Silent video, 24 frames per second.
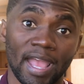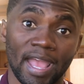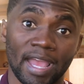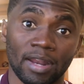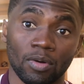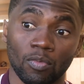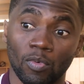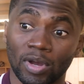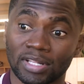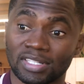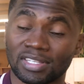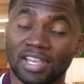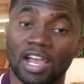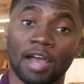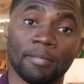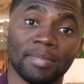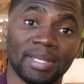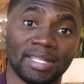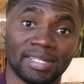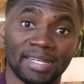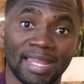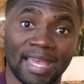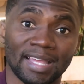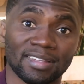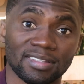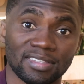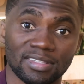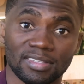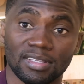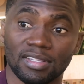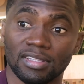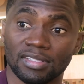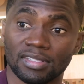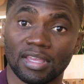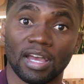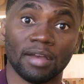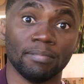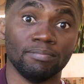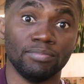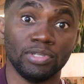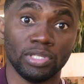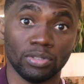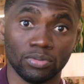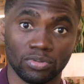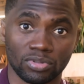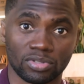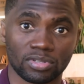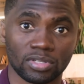and what's coming next is
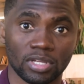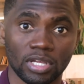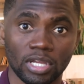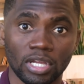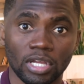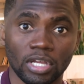abuse.